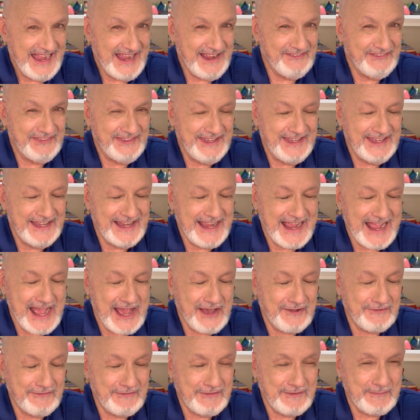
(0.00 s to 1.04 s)
had the
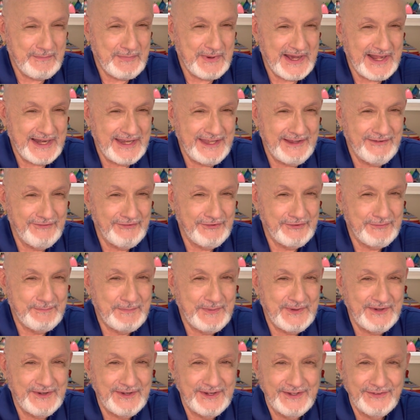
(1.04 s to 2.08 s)
out-of-the-body
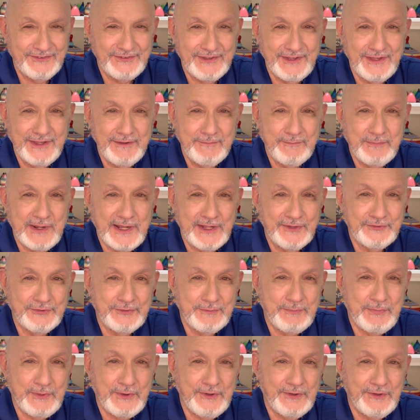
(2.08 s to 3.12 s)
experience that the
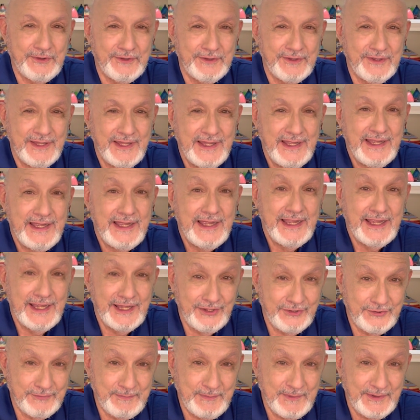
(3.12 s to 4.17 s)
Apostle Paul
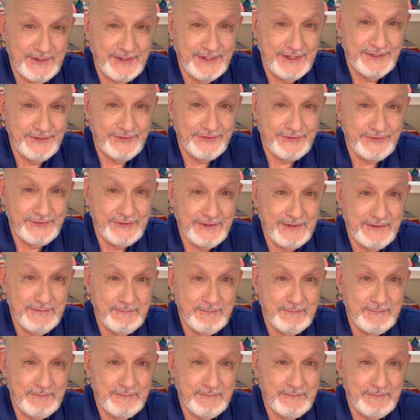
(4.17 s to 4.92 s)
experienced.